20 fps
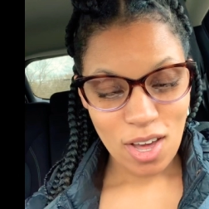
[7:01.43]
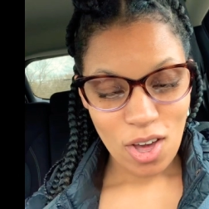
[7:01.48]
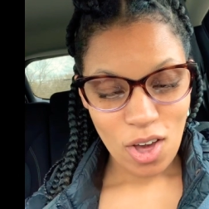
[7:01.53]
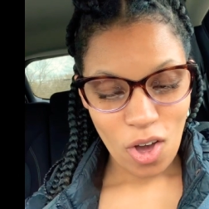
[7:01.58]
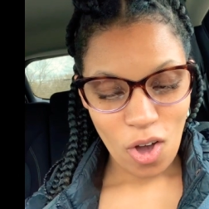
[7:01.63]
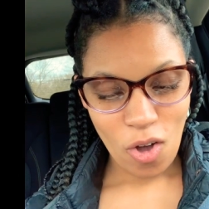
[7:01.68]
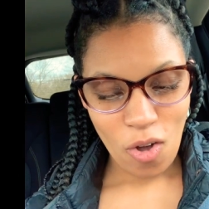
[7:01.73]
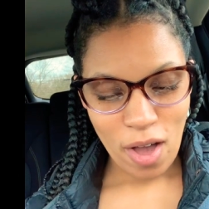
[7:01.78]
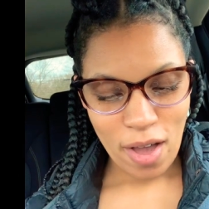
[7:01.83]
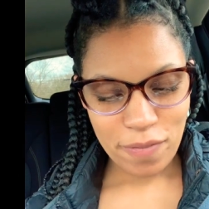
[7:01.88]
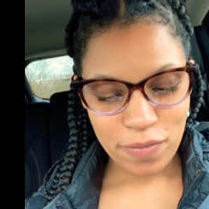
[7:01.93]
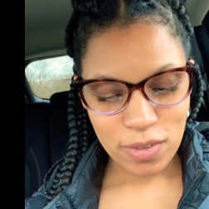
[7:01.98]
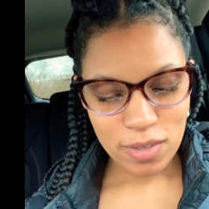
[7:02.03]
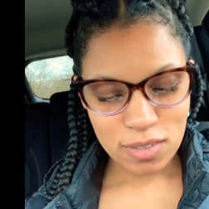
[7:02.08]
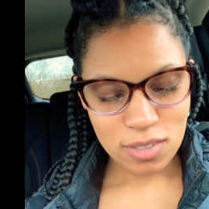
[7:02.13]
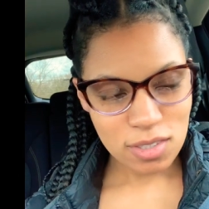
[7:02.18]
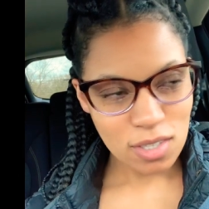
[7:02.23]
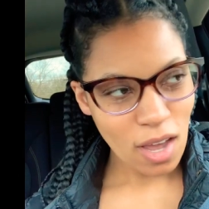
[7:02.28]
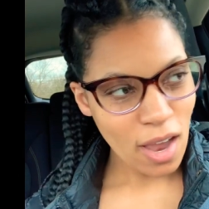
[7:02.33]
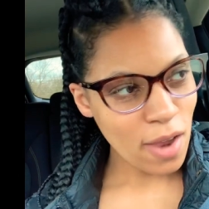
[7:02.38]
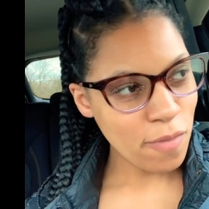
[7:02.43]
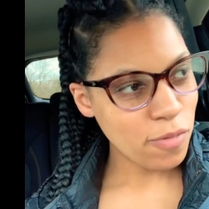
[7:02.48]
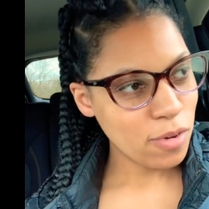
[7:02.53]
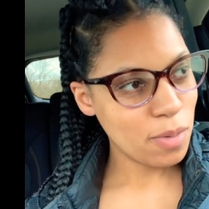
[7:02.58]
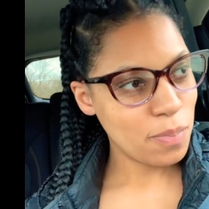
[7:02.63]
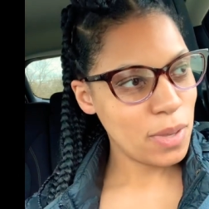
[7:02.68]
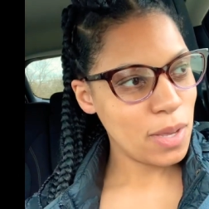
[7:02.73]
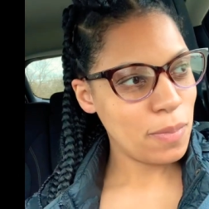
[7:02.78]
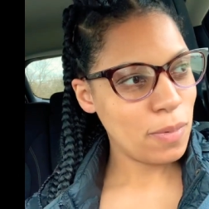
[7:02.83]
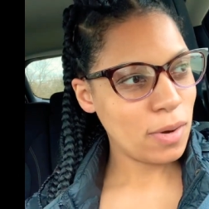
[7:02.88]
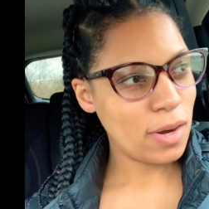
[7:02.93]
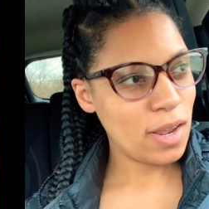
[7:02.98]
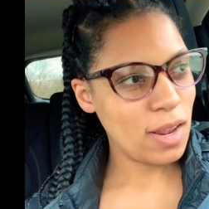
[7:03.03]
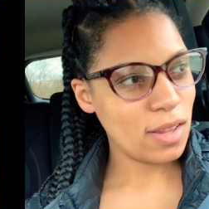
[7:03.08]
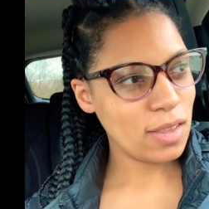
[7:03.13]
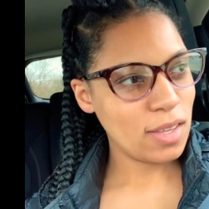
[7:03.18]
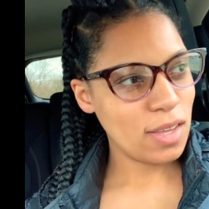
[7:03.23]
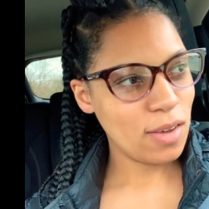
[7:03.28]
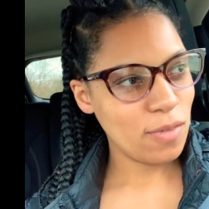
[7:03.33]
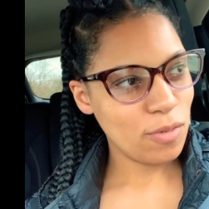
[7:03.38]
Oh, I feel sorry for the people that
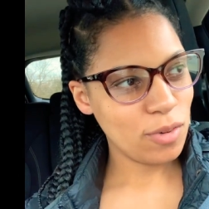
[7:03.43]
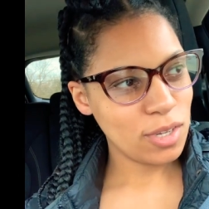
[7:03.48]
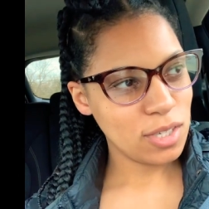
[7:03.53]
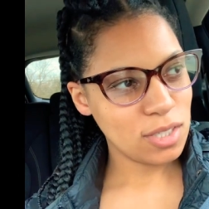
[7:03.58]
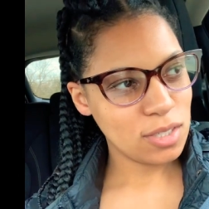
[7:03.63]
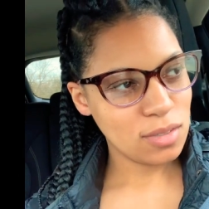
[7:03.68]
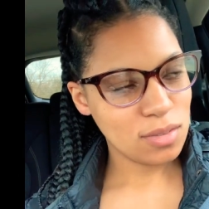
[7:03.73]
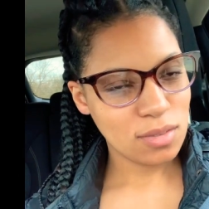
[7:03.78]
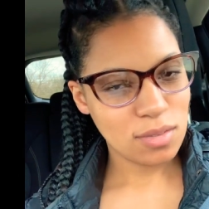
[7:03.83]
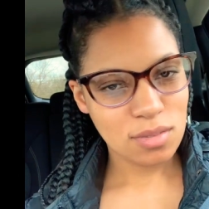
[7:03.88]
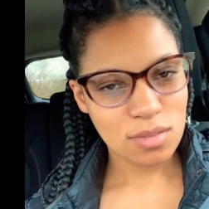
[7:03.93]
live with you.